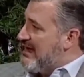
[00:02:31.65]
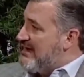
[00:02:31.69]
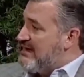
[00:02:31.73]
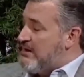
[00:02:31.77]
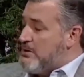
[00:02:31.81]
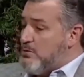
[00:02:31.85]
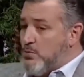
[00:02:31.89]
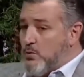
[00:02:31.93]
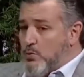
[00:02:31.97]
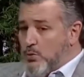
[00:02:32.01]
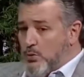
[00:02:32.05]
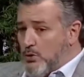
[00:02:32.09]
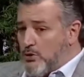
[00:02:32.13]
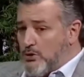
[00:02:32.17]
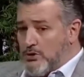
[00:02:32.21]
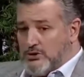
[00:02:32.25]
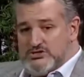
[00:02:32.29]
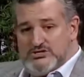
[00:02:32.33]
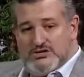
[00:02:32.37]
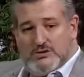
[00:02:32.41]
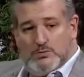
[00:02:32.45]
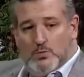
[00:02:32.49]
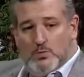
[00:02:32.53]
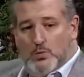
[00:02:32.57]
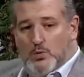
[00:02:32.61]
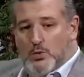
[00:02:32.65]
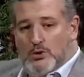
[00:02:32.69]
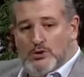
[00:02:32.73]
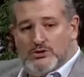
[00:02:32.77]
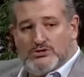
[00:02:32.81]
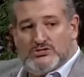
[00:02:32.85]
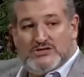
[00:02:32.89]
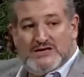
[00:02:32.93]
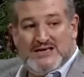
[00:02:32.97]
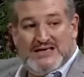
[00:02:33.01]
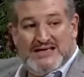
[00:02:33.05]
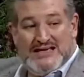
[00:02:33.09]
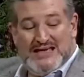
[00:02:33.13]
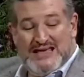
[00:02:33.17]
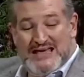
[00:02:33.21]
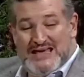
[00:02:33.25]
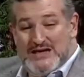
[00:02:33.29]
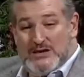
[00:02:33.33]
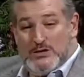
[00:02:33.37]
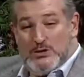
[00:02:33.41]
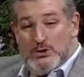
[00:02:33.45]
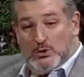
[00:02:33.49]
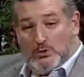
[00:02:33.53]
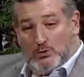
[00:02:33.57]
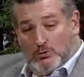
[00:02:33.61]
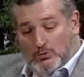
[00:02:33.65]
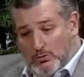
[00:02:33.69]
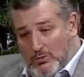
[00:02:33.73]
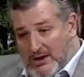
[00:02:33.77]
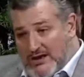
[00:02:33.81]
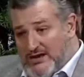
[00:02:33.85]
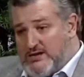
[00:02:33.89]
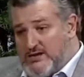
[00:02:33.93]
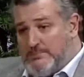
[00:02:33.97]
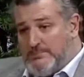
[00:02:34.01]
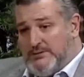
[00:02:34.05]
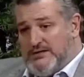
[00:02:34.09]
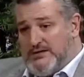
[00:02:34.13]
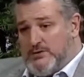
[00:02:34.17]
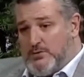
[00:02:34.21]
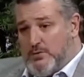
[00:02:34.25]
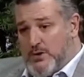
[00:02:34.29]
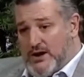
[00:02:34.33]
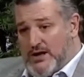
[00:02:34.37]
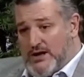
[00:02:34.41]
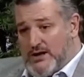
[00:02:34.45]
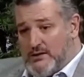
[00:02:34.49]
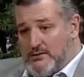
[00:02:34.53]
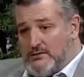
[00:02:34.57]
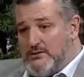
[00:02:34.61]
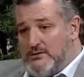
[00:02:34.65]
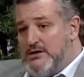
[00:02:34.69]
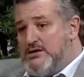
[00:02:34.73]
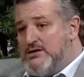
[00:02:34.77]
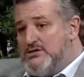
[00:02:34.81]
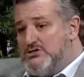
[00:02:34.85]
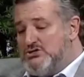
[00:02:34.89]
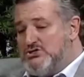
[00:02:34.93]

And it worked. It worked incredibly well,